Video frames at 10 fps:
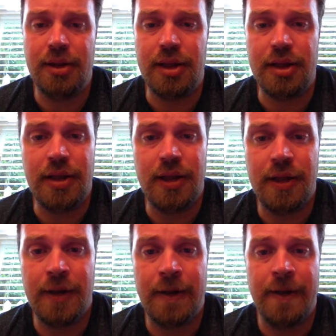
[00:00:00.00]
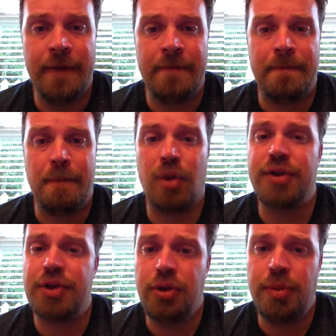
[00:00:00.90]
that, well,
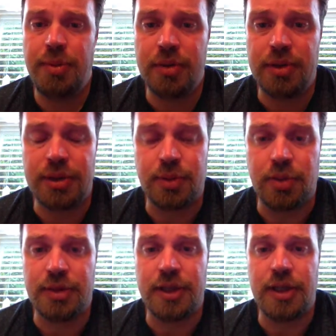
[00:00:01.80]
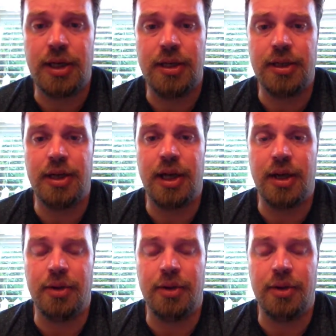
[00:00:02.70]
there's two people in this world that